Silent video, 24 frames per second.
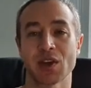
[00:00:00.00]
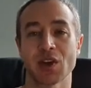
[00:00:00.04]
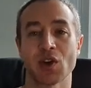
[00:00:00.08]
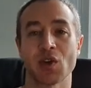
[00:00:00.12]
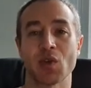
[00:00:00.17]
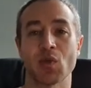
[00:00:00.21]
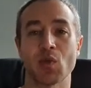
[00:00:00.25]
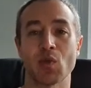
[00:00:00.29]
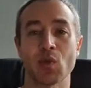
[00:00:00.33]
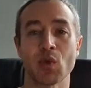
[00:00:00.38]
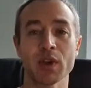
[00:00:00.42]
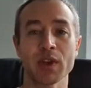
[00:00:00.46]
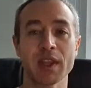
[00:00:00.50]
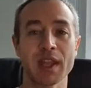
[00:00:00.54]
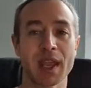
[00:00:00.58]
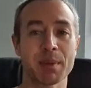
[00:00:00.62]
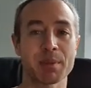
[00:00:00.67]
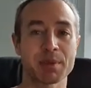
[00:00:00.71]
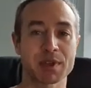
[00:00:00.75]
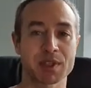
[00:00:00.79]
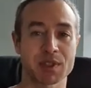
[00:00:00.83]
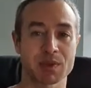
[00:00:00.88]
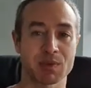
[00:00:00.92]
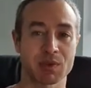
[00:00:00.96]
What
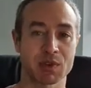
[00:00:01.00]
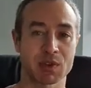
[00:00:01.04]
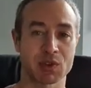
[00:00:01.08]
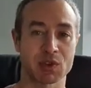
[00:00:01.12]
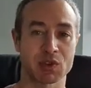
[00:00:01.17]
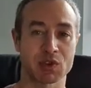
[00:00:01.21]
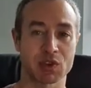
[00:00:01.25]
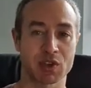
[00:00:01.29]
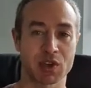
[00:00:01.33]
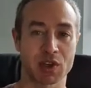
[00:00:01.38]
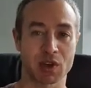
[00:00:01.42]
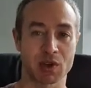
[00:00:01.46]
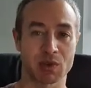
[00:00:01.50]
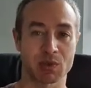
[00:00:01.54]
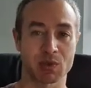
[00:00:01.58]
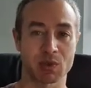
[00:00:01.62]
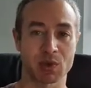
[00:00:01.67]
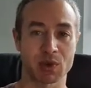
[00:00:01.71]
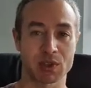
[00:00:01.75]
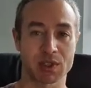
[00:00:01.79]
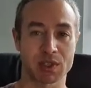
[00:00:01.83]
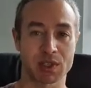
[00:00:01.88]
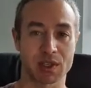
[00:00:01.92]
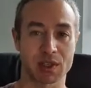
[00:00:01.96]
happens when you drink
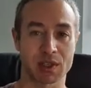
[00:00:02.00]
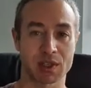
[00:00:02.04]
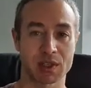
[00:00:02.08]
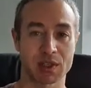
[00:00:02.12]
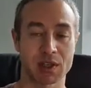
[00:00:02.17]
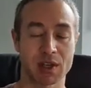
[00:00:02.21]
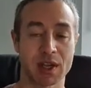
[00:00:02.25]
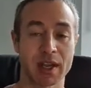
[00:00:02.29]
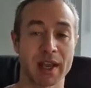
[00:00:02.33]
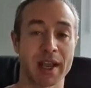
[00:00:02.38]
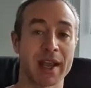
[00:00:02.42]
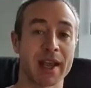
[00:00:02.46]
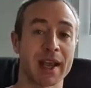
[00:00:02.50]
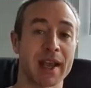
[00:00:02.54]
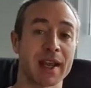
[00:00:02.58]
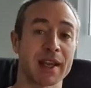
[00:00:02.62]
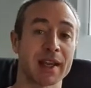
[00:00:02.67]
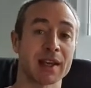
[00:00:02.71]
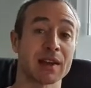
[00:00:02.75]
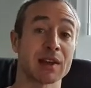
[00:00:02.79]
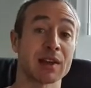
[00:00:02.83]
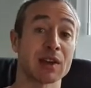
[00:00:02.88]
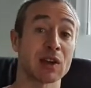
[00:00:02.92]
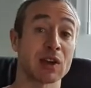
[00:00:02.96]
water,
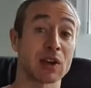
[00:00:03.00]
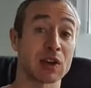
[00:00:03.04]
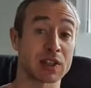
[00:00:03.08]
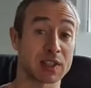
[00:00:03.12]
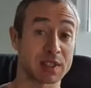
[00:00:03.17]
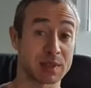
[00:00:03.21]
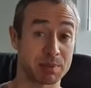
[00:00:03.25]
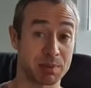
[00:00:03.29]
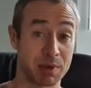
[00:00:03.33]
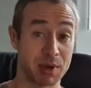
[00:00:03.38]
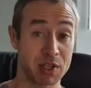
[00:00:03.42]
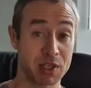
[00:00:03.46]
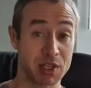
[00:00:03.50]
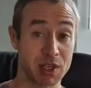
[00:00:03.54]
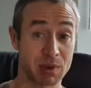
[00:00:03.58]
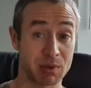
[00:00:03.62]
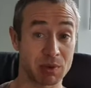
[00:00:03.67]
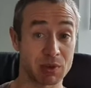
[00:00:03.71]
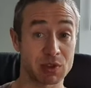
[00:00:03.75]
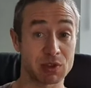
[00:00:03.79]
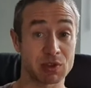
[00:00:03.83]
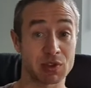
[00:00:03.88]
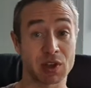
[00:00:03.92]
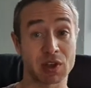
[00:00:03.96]
and especially when
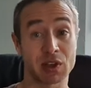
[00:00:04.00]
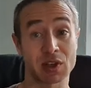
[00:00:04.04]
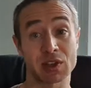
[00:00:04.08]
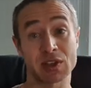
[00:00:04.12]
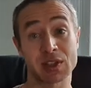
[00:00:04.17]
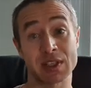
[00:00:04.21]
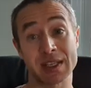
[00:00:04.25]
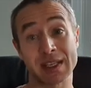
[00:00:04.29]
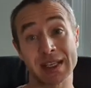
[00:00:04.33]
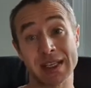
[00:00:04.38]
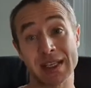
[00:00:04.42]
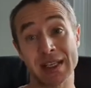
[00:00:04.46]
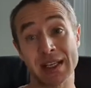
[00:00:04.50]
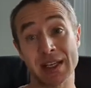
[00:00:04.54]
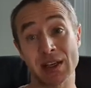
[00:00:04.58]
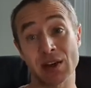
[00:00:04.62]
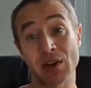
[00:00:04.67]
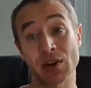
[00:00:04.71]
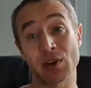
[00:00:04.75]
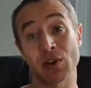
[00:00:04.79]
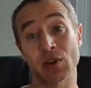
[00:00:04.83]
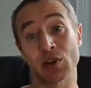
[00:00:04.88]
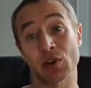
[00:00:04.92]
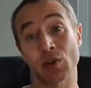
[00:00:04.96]
you drink tea
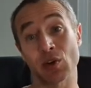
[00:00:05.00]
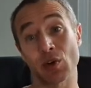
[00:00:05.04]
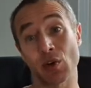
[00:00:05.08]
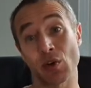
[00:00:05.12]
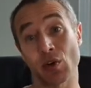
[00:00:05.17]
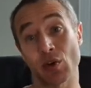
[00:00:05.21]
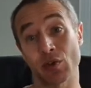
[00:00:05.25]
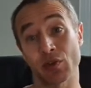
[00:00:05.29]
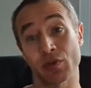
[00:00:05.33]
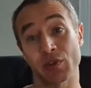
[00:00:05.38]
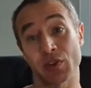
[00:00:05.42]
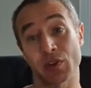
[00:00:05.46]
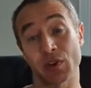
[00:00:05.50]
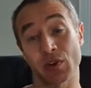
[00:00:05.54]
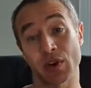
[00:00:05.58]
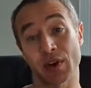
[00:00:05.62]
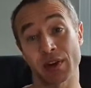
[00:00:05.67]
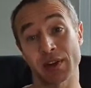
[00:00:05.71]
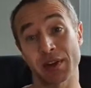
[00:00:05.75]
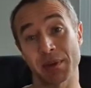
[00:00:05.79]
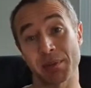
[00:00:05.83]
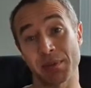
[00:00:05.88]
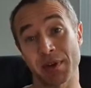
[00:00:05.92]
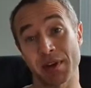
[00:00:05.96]
or coffee or
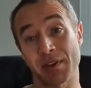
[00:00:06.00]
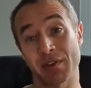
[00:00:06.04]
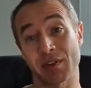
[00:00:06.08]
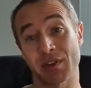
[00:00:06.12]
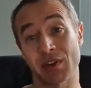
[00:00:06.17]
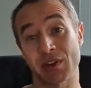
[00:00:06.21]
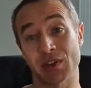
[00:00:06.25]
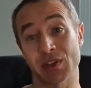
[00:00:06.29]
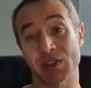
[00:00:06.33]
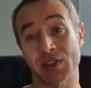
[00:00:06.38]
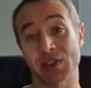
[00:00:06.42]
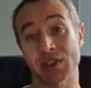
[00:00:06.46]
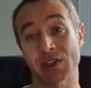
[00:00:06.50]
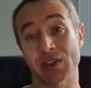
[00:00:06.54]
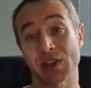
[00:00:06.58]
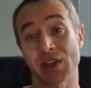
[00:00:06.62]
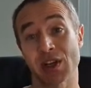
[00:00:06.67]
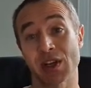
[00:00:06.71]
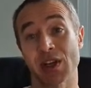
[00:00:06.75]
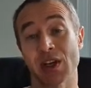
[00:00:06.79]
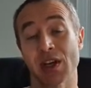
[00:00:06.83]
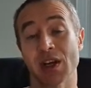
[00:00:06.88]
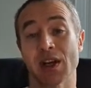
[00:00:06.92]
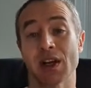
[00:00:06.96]
other beverages,
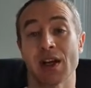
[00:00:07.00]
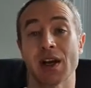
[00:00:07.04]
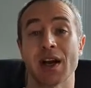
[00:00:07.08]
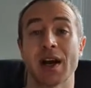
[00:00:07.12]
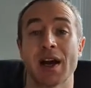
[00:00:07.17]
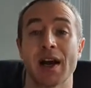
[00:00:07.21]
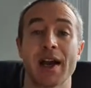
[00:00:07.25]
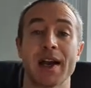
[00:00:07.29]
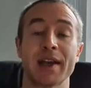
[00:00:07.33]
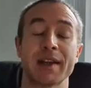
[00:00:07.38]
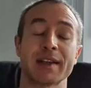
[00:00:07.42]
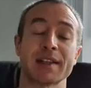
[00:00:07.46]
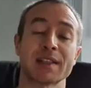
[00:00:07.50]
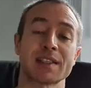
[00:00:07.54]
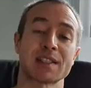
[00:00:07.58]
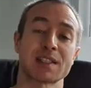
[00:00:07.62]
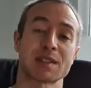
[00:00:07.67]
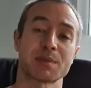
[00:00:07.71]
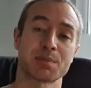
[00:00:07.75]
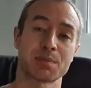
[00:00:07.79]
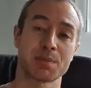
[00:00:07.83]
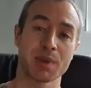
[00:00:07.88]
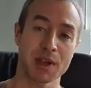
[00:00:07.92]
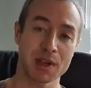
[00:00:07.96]
and
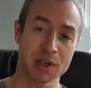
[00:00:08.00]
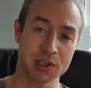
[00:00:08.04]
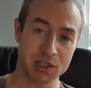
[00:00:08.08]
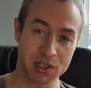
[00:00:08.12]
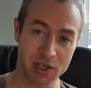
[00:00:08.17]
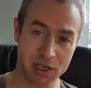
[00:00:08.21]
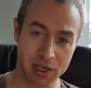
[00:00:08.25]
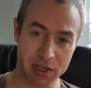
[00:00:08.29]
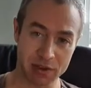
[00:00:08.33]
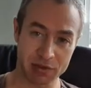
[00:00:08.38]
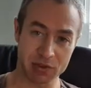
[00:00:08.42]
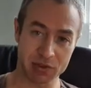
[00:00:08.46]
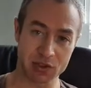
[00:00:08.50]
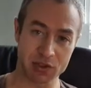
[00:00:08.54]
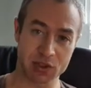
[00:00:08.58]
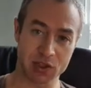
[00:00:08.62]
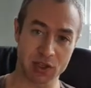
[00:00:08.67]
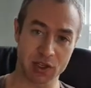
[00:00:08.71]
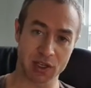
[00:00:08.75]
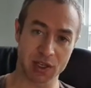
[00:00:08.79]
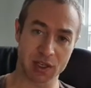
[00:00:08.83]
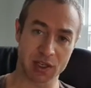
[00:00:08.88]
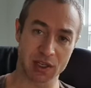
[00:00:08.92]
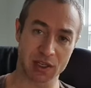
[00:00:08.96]
especially if you're
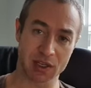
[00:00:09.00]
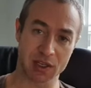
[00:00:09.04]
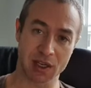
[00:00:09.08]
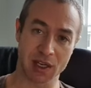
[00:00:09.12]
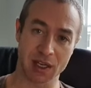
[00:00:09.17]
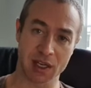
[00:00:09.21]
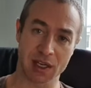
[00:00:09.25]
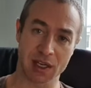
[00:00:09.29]
drinking